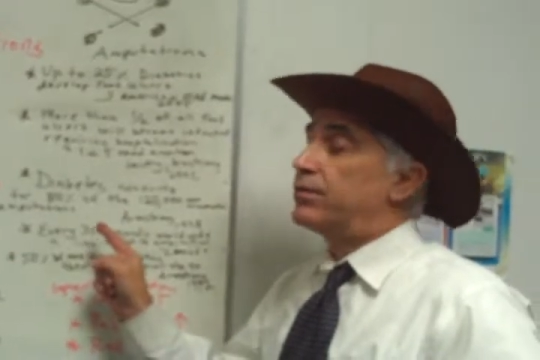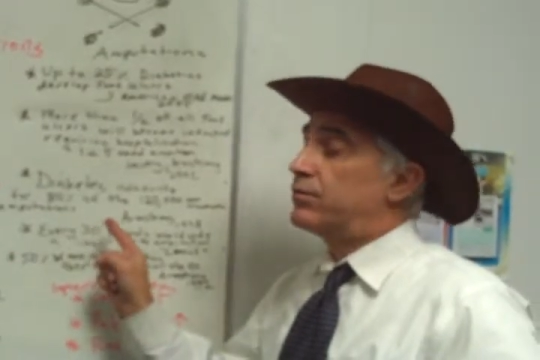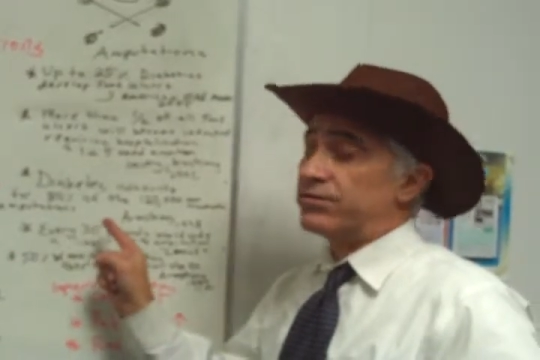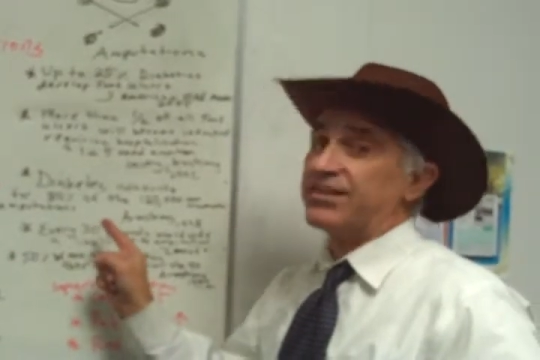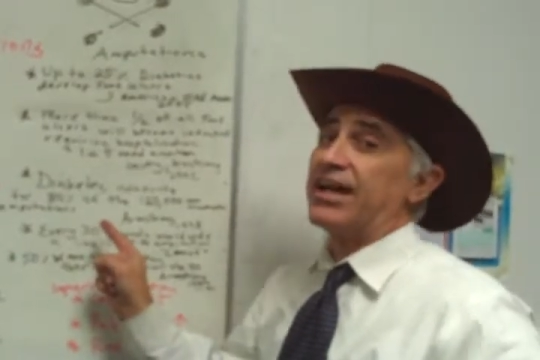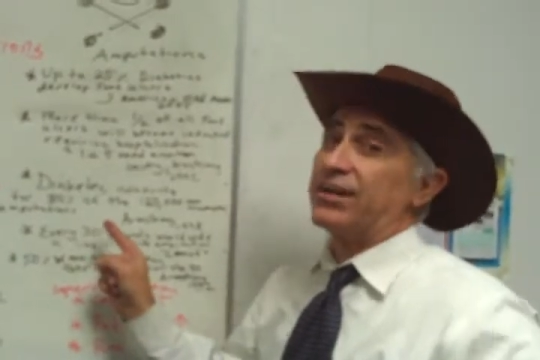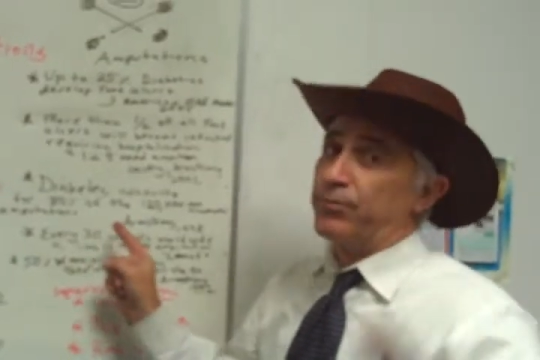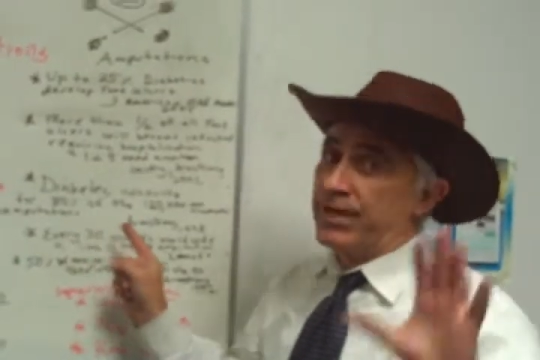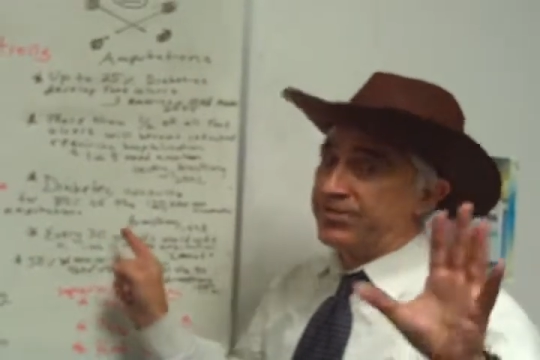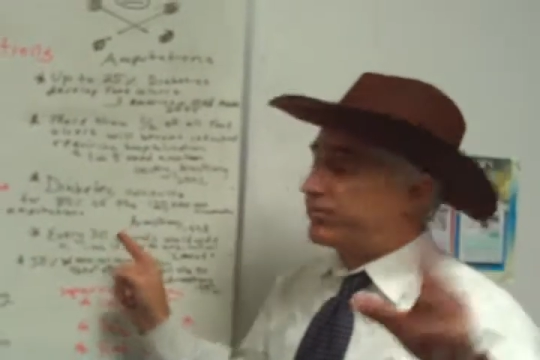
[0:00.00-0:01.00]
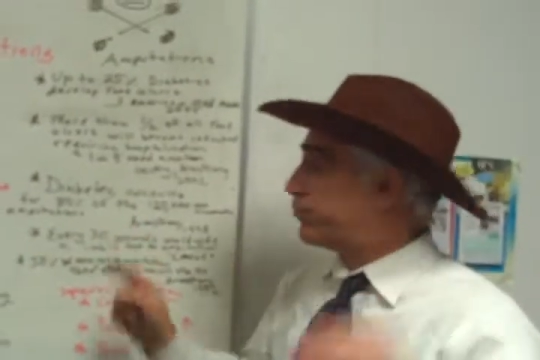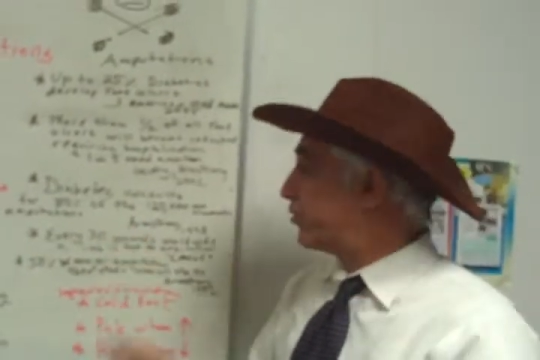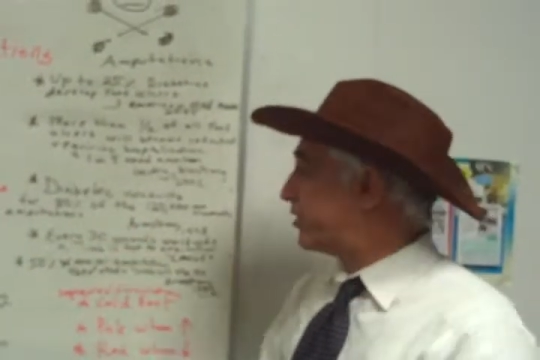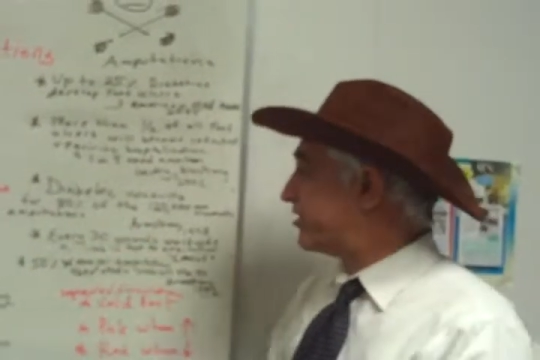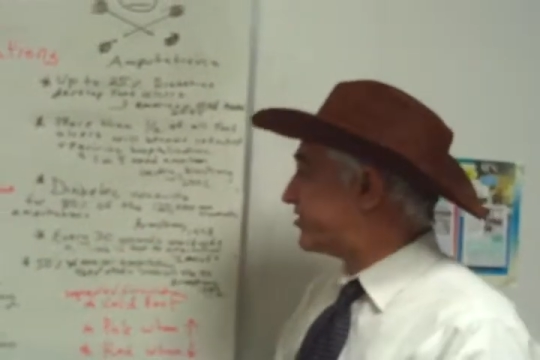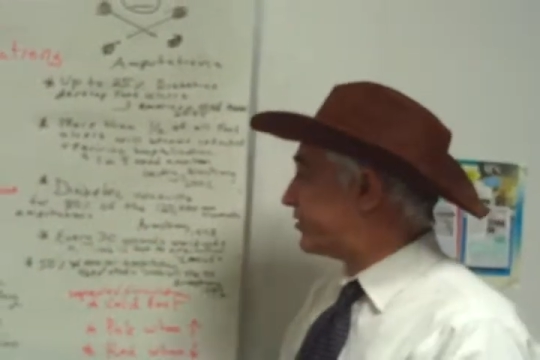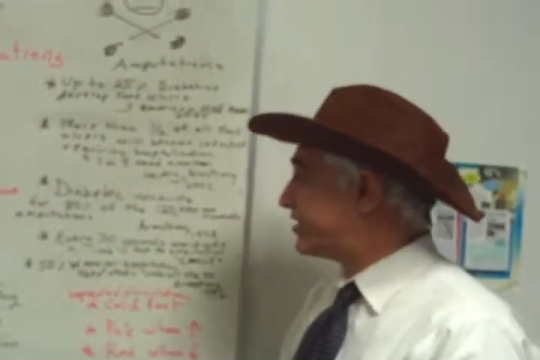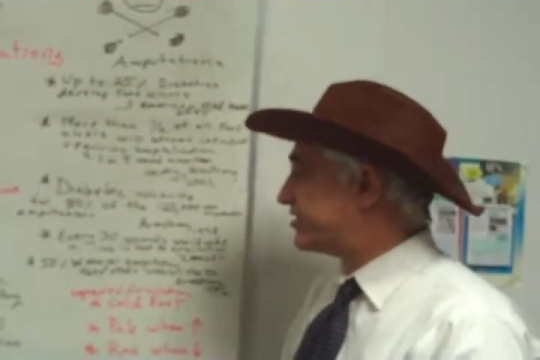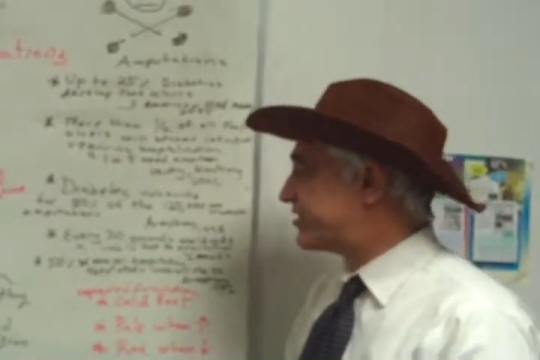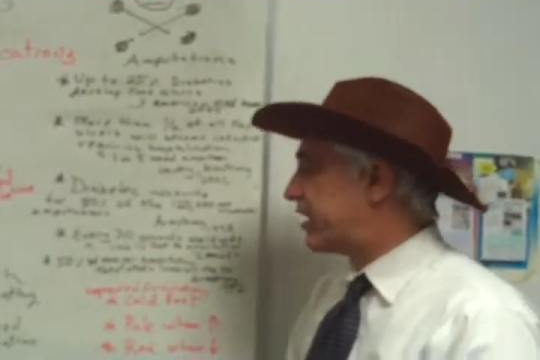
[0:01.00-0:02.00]
And we're talking about some pretty
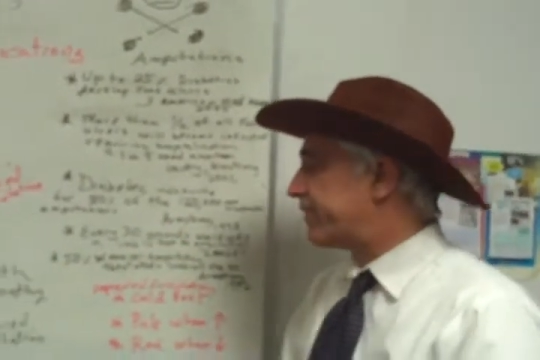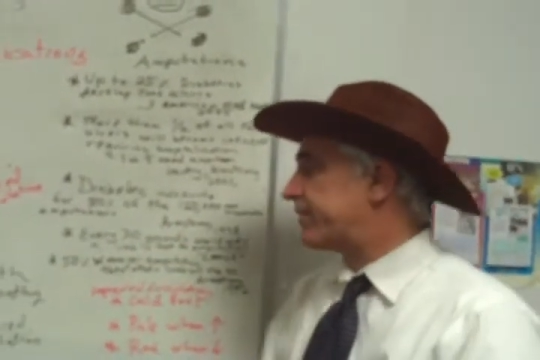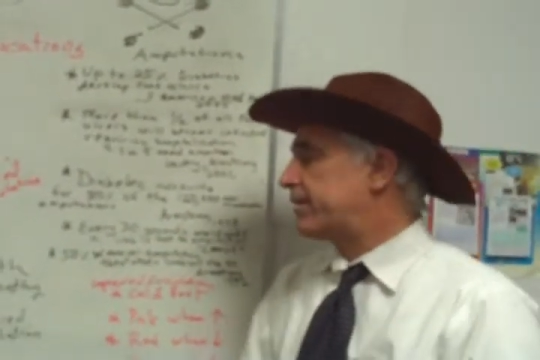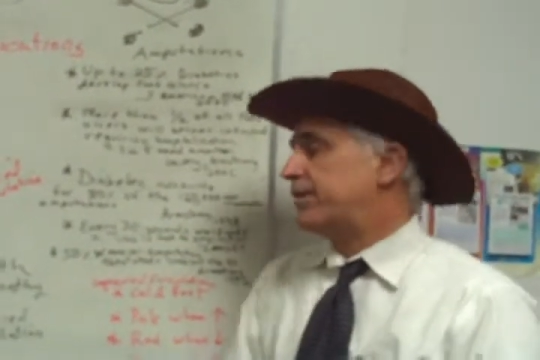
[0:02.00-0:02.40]
serious stuff.